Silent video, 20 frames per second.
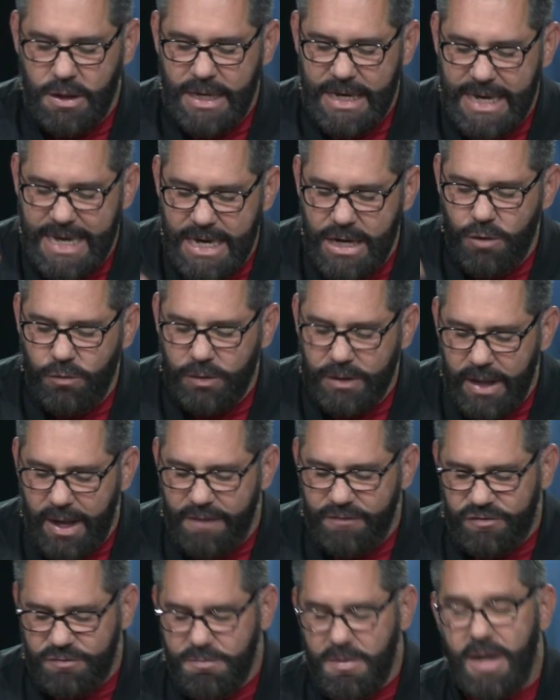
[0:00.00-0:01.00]
He who
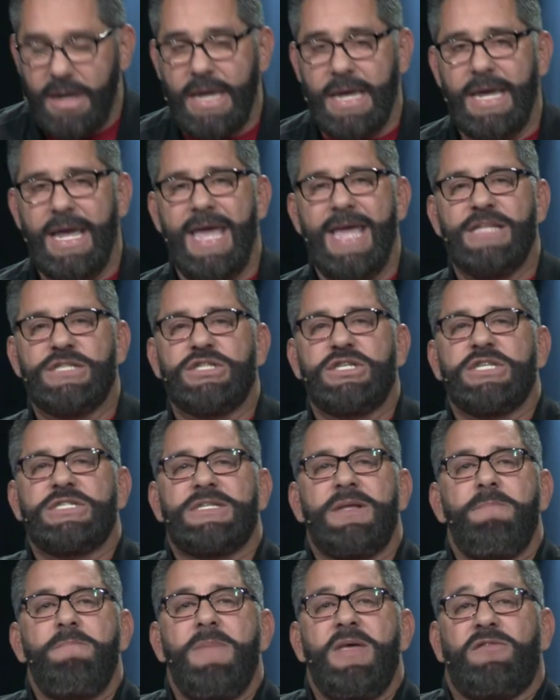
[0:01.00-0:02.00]
loves money, it's just
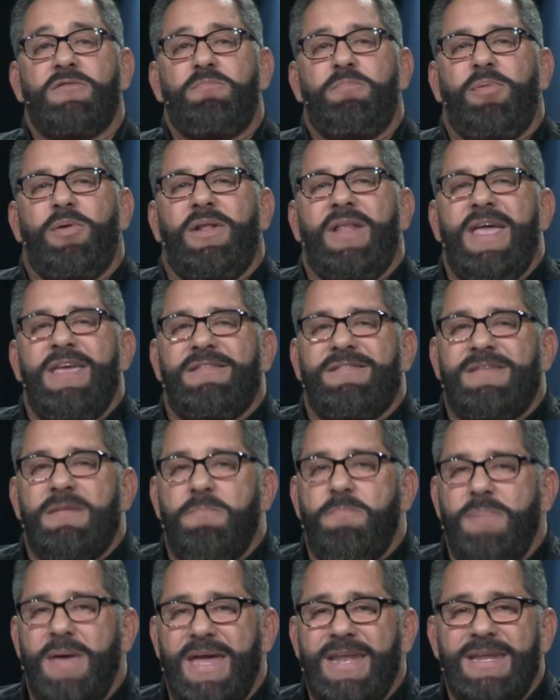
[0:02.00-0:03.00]
a misplaced
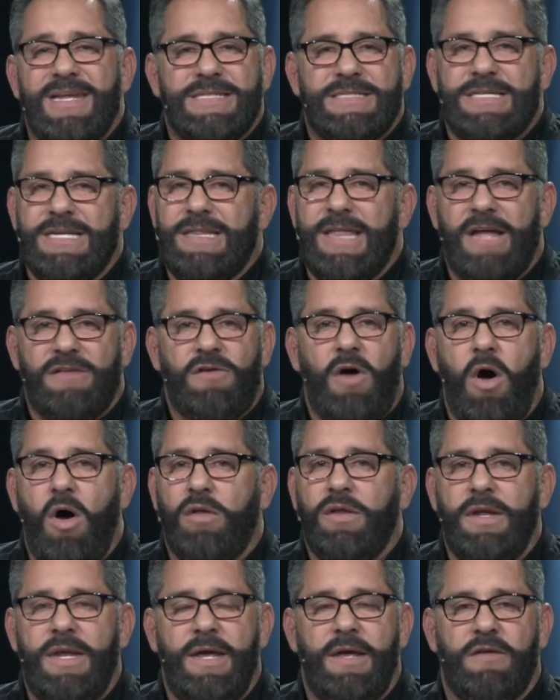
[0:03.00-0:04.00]
dependency. That's
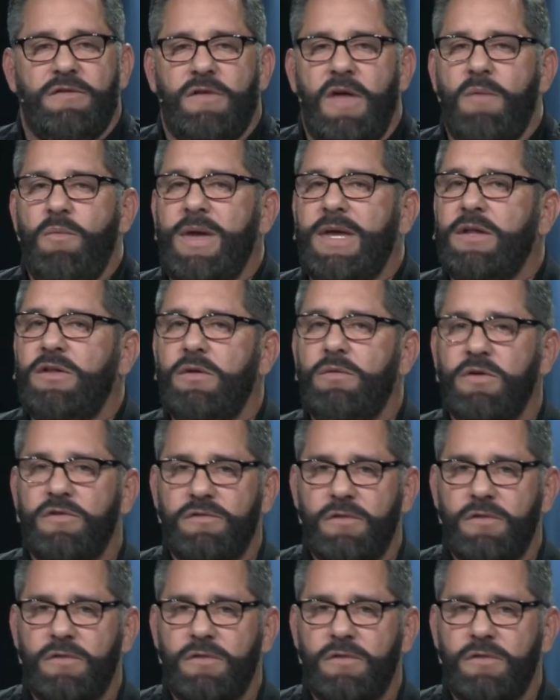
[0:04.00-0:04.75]
all it is. And we can do it